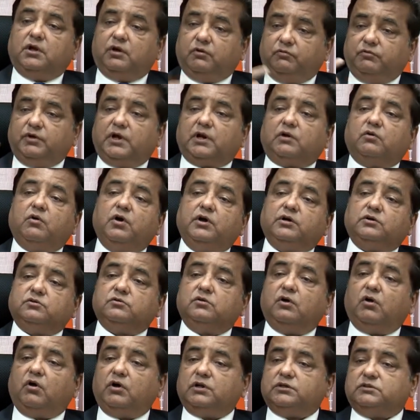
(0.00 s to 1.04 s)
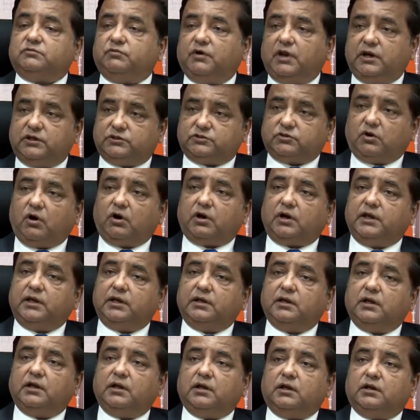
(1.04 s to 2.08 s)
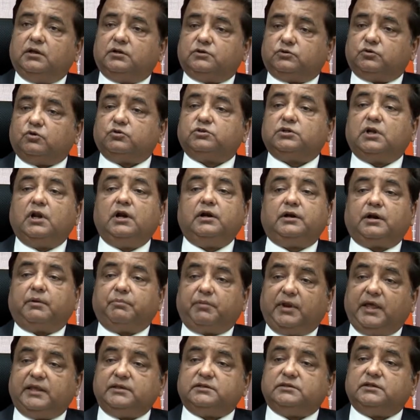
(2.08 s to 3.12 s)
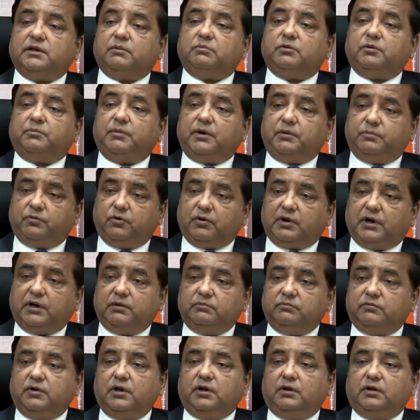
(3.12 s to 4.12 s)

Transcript: we are going to launch very shortly Social Enterprise Development Program,